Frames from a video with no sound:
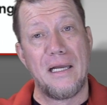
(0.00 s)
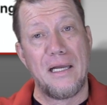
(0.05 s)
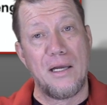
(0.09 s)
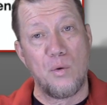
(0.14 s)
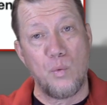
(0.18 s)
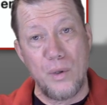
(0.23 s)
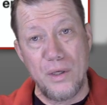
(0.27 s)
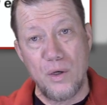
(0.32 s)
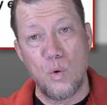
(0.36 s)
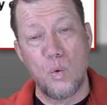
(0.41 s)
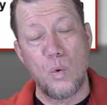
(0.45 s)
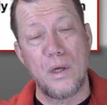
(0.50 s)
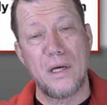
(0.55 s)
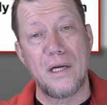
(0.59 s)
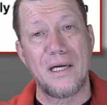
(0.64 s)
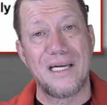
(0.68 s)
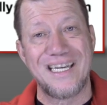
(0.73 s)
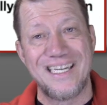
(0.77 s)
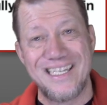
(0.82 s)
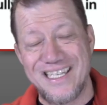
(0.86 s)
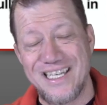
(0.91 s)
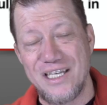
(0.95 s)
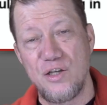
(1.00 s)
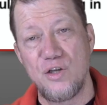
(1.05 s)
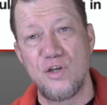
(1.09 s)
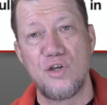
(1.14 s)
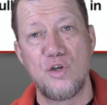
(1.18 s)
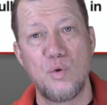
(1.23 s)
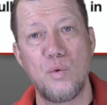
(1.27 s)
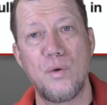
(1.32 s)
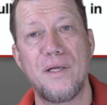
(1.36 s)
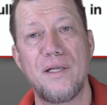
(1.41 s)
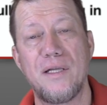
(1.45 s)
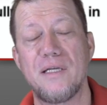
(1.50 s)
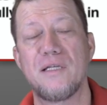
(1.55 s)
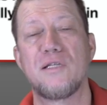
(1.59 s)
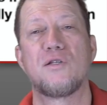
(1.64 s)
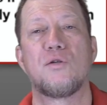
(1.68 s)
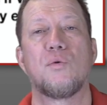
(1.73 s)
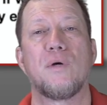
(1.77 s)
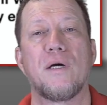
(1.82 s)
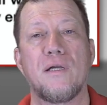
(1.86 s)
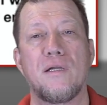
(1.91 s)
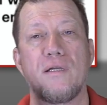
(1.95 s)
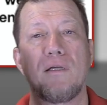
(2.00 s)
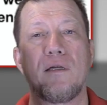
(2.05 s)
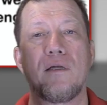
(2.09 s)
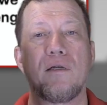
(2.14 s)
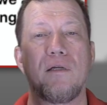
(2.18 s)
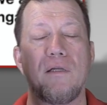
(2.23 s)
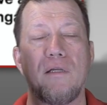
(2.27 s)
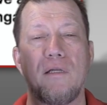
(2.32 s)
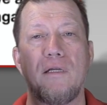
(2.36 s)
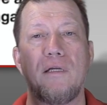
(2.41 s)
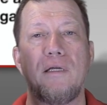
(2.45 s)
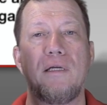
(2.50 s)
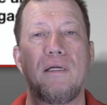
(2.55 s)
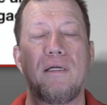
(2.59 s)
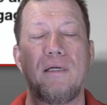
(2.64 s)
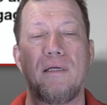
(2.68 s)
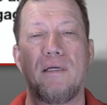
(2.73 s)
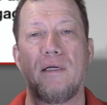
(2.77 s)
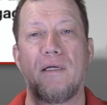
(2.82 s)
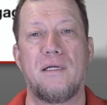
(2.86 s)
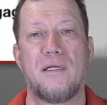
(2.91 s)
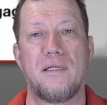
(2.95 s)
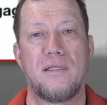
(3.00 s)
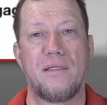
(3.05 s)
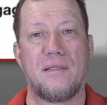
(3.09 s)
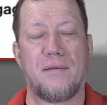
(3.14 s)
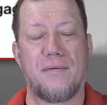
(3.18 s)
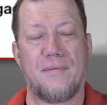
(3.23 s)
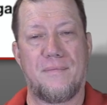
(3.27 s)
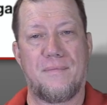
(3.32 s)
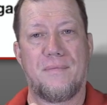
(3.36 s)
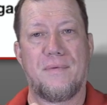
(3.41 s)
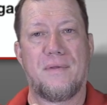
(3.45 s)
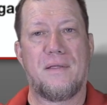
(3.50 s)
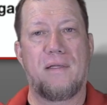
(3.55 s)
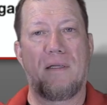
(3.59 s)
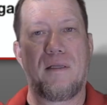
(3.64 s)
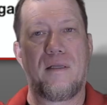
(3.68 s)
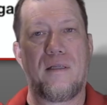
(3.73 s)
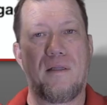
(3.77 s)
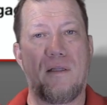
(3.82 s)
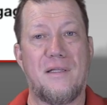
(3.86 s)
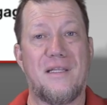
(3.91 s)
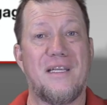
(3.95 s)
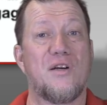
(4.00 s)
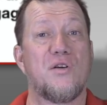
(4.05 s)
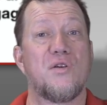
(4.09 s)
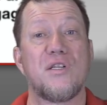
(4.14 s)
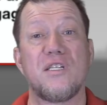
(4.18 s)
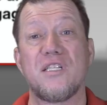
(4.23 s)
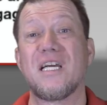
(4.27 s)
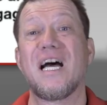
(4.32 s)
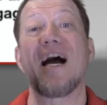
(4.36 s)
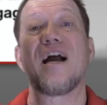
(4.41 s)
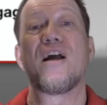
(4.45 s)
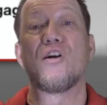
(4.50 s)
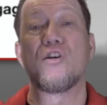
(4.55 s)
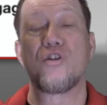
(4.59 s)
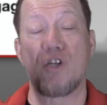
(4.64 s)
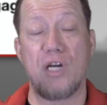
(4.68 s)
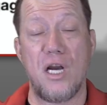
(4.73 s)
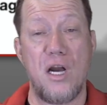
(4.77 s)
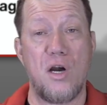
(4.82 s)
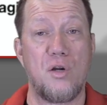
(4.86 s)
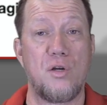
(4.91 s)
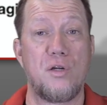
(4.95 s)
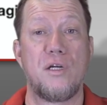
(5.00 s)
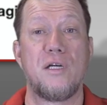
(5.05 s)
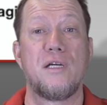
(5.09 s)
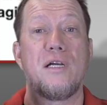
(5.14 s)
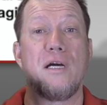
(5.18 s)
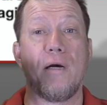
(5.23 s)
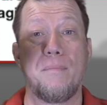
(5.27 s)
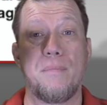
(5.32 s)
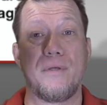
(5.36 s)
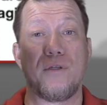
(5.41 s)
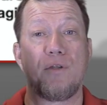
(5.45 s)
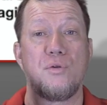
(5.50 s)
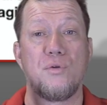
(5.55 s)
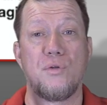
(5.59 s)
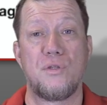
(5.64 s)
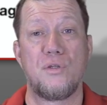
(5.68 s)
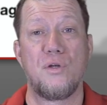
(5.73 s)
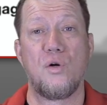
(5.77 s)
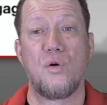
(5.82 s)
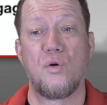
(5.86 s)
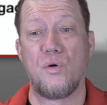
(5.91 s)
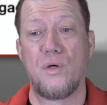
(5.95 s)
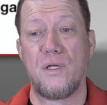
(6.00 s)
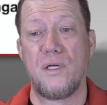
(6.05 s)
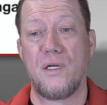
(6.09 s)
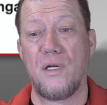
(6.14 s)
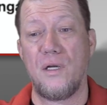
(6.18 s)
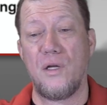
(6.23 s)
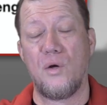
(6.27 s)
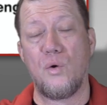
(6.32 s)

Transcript: We don't want to continue doing this throughout their entire childhood up until adulthood.